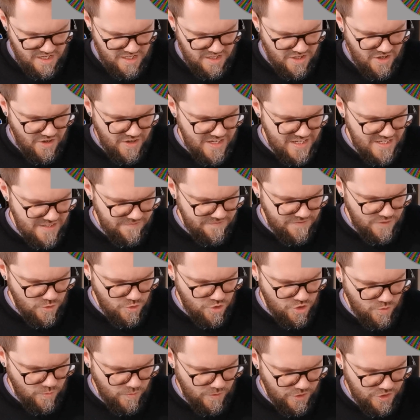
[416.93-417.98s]
No, he's a
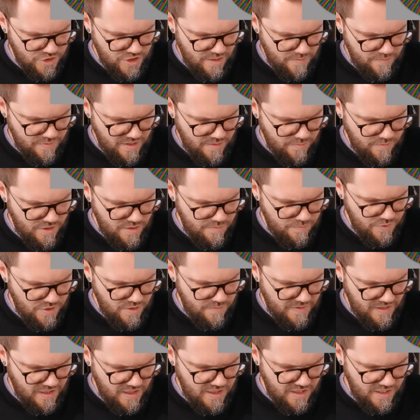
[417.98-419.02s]
future world champion. I'm going to put
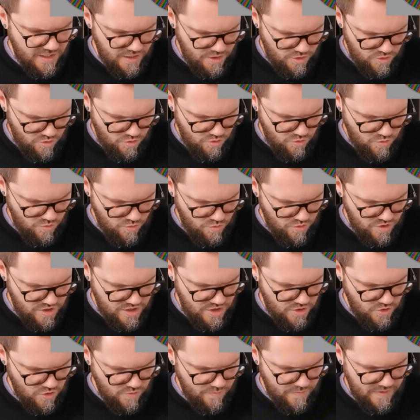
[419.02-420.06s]
him at 32,
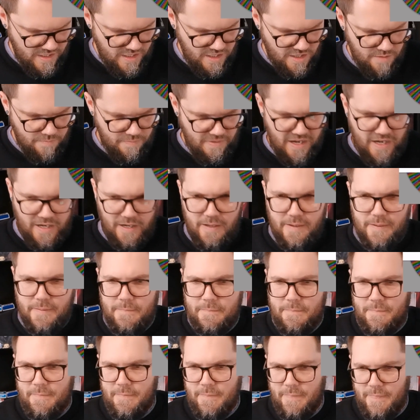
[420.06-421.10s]
Senor Money in the
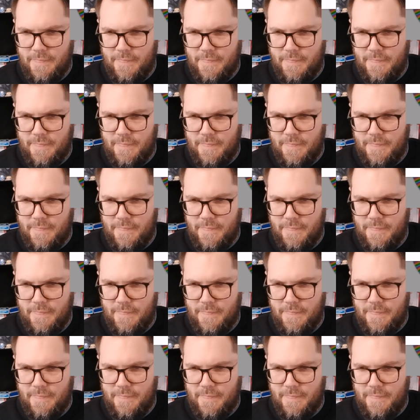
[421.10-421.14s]
Bank.